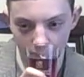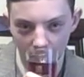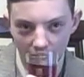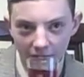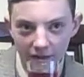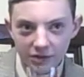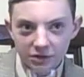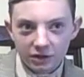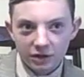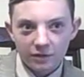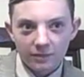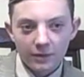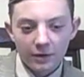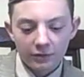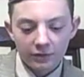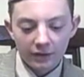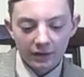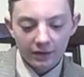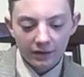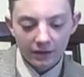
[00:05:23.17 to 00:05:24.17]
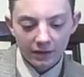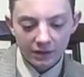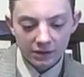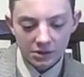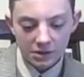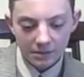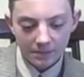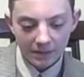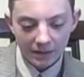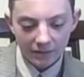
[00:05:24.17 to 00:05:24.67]
Actually, it smells like,
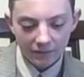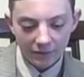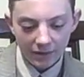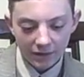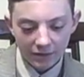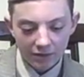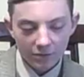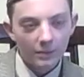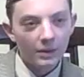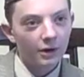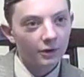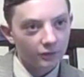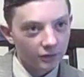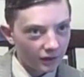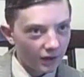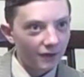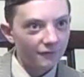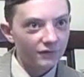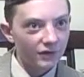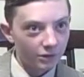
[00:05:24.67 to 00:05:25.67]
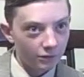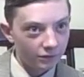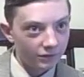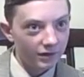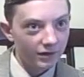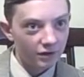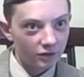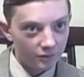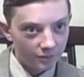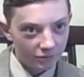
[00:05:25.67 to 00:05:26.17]
actually, by the way it smells, I think it'll
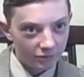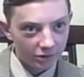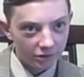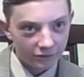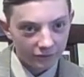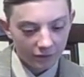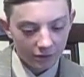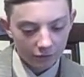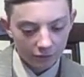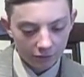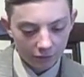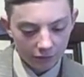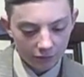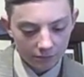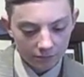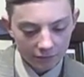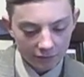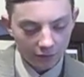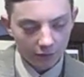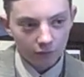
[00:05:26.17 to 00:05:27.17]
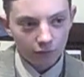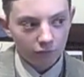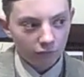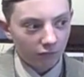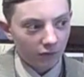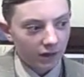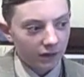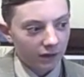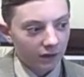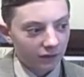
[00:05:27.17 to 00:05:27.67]
taste pretty darn good. So,
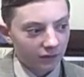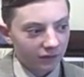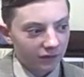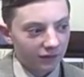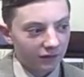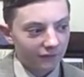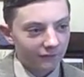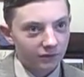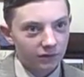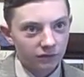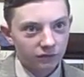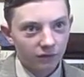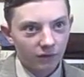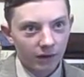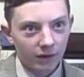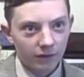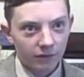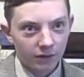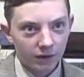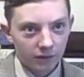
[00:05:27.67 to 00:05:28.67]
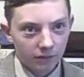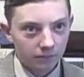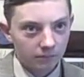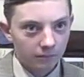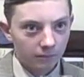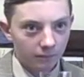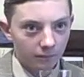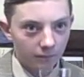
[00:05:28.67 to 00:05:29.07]
why not? Let's give it a try, okay?